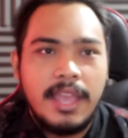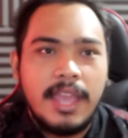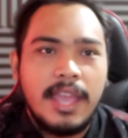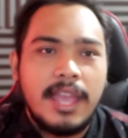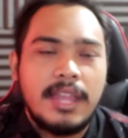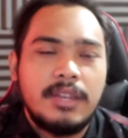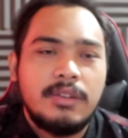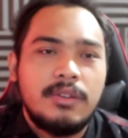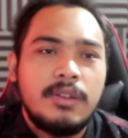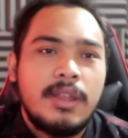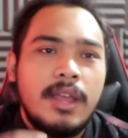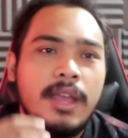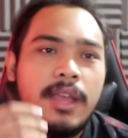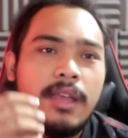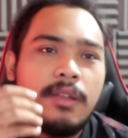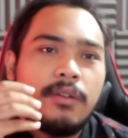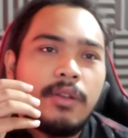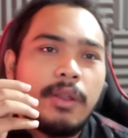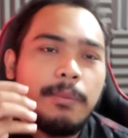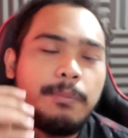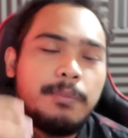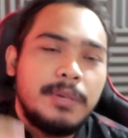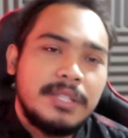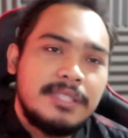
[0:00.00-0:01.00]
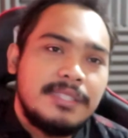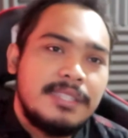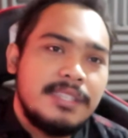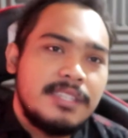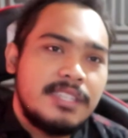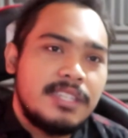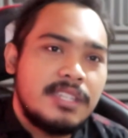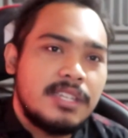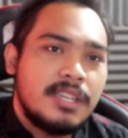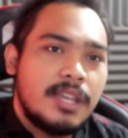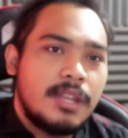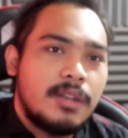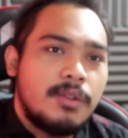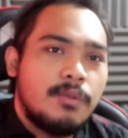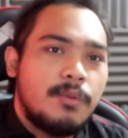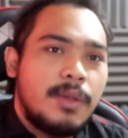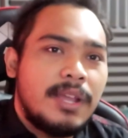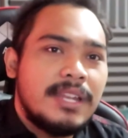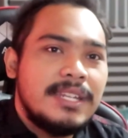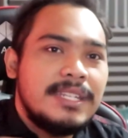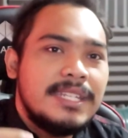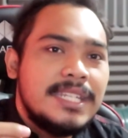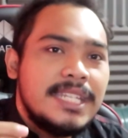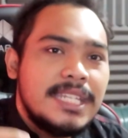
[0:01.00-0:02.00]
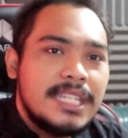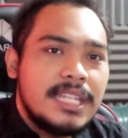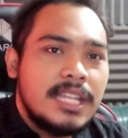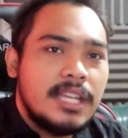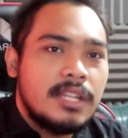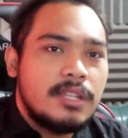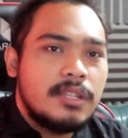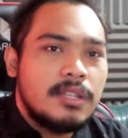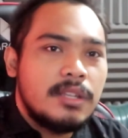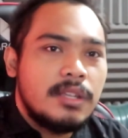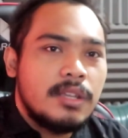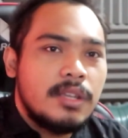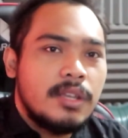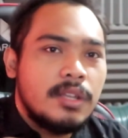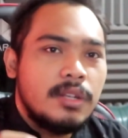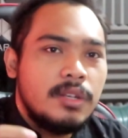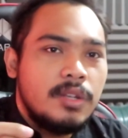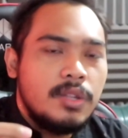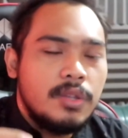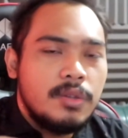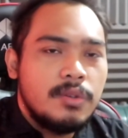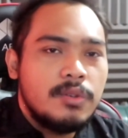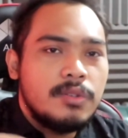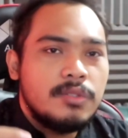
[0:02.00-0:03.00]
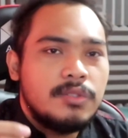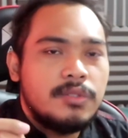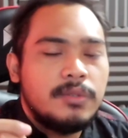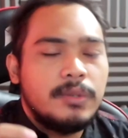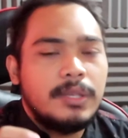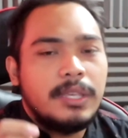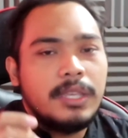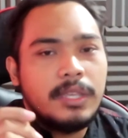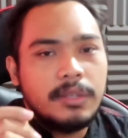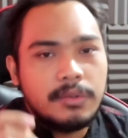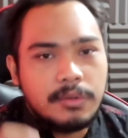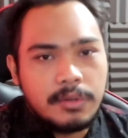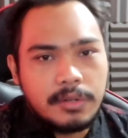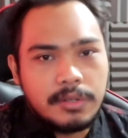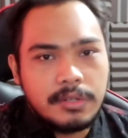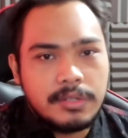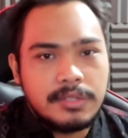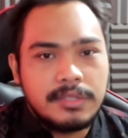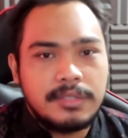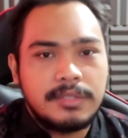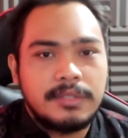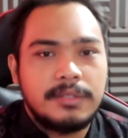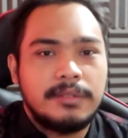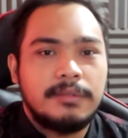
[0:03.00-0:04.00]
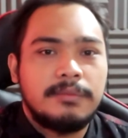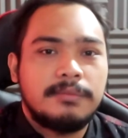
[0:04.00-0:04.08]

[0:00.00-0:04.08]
and repetition when needed due to errors.